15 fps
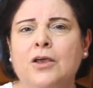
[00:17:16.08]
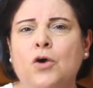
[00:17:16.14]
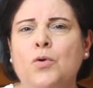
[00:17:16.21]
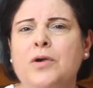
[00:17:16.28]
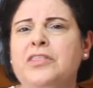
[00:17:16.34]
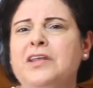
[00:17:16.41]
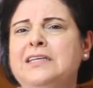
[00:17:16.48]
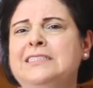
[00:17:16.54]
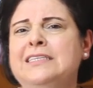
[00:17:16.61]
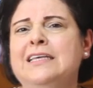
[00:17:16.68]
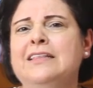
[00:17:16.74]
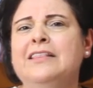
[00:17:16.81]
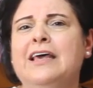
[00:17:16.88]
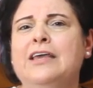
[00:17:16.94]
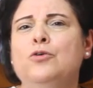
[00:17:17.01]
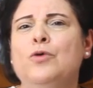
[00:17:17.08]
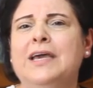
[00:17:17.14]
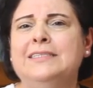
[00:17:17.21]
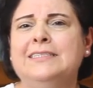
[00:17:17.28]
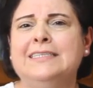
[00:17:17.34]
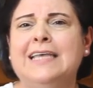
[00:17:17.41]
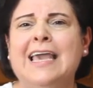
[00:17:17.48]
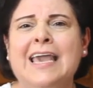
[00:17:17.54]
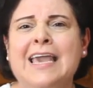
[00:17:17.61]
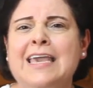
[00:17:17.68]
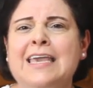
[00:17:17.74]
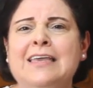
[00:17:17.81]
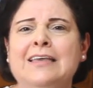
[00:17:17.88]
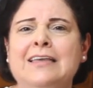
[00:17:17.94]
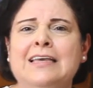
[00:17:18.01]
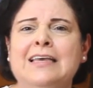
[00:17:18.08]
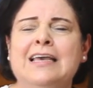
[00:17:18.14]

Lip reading: whether it's in the USA,